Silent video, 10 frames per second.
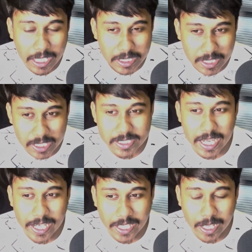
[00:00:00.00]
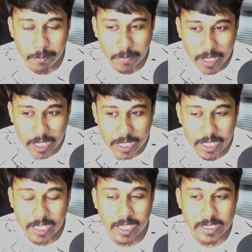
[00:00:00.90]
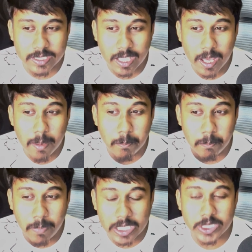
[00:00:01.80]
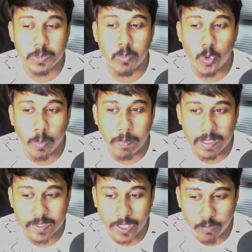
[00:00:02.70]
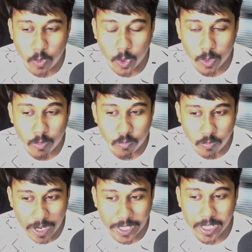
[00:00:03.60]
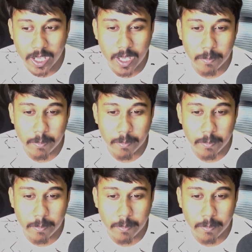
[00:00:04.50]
this end game is much more pleasant for white,